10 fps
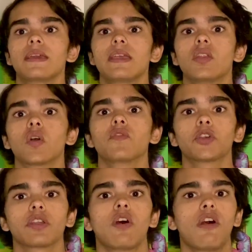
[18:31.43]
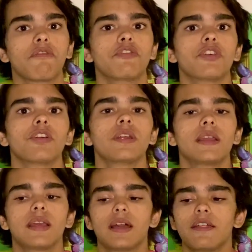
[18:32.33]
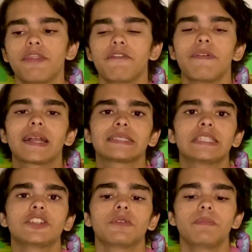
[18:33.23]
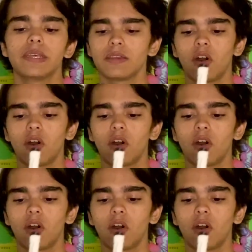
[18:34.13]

Inovio can offer, the vaccine could be